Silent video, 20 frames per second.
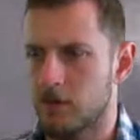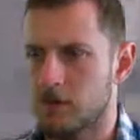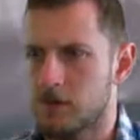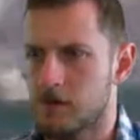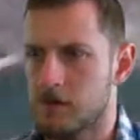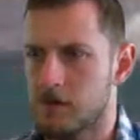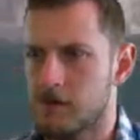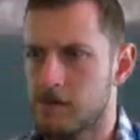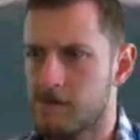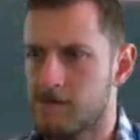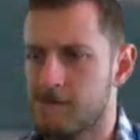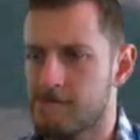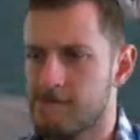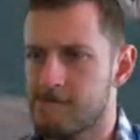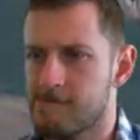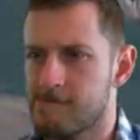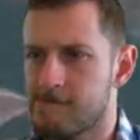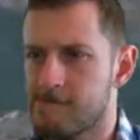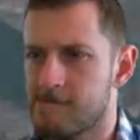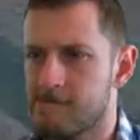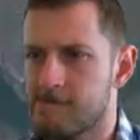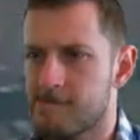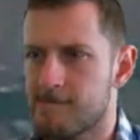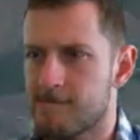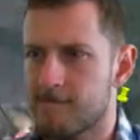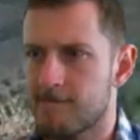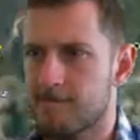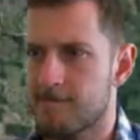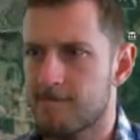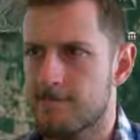
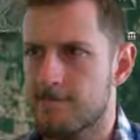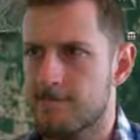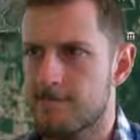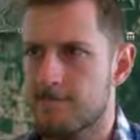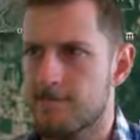[no speech]